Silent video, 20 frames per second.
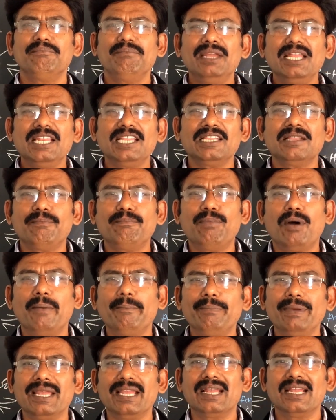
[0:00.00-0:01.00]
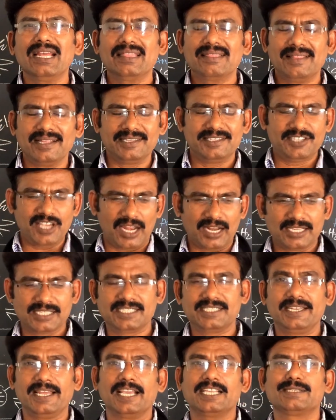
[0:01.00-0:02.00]
In the bumping, the
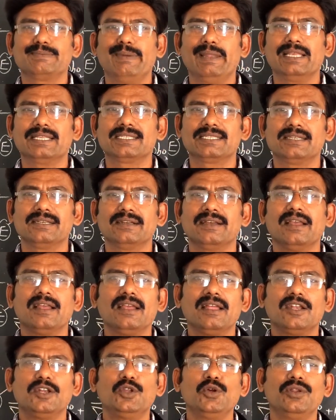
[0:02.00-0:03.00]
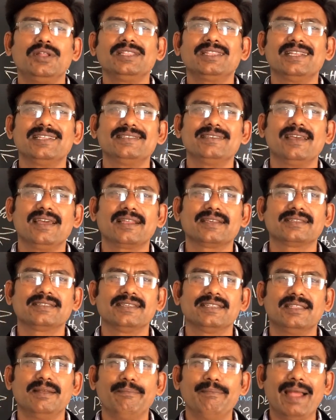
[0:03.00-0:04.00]
jerks takes place. During the jerks,
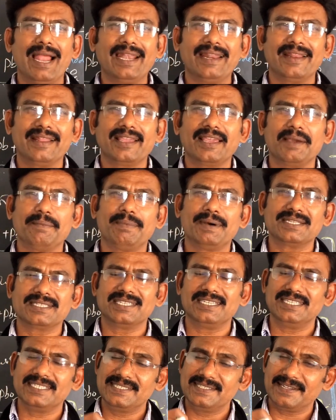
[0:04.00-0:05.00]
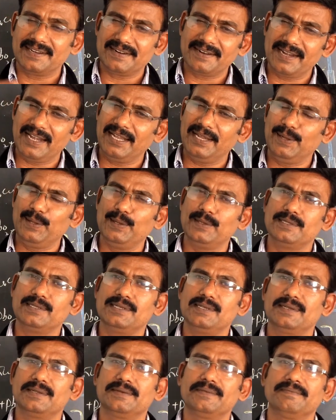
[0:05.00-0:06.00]
the battery capacity is
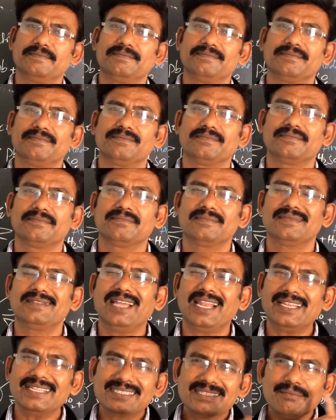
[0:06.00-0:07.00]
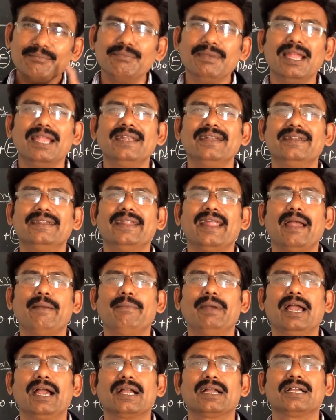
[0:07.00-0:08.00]
reduced. That is the main
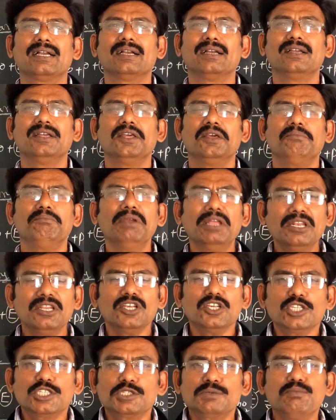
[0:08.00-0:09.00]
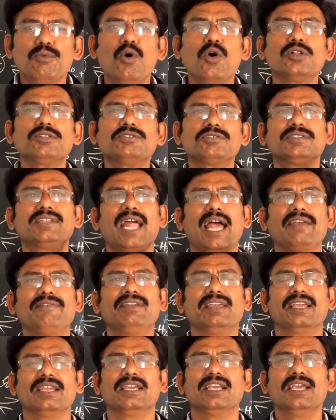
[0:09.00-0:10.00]
drawback. Smooth
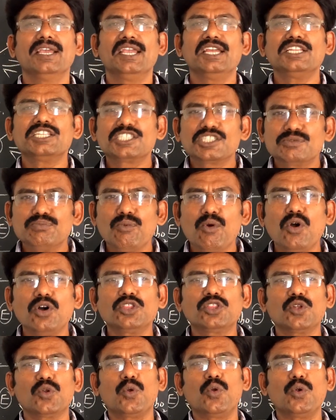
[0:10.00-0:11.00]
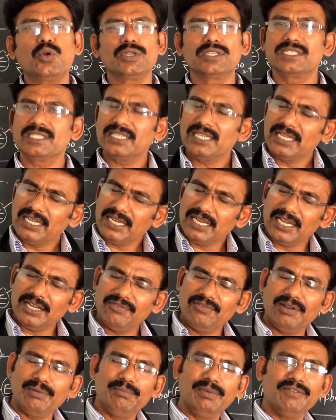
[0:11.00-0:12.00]
driving in smooth roads,
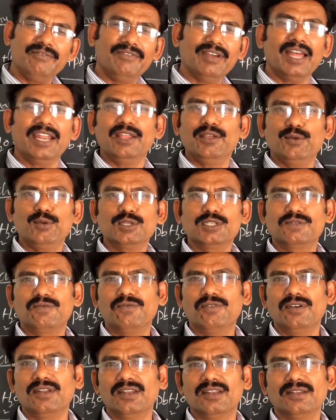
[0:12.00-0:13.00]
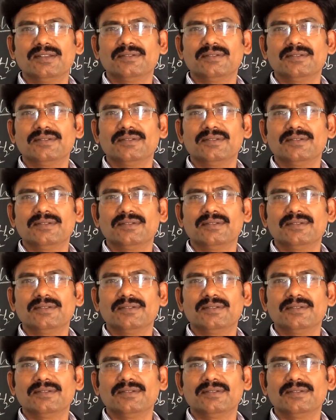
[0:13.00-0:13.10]
it will be very useful.